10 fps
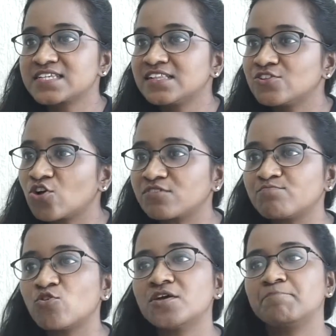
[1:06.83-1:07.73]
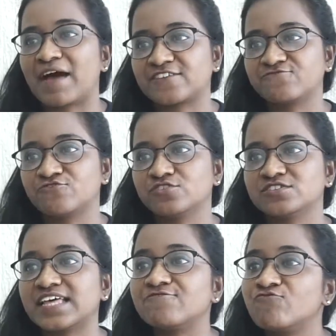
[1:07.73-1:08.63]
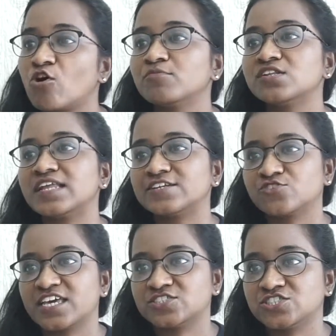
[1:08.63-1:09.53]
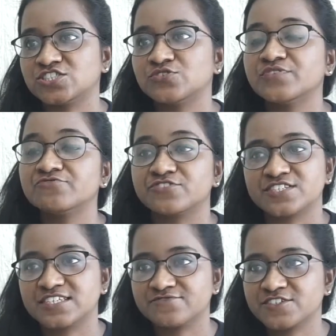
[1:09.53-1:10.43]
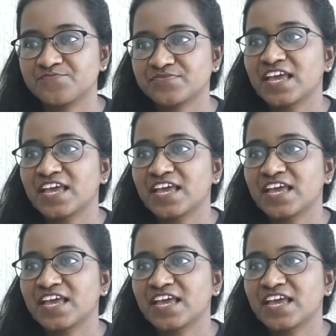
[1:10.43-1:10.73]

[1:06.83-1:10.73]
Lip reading: a lot more impactful than formal education we've received.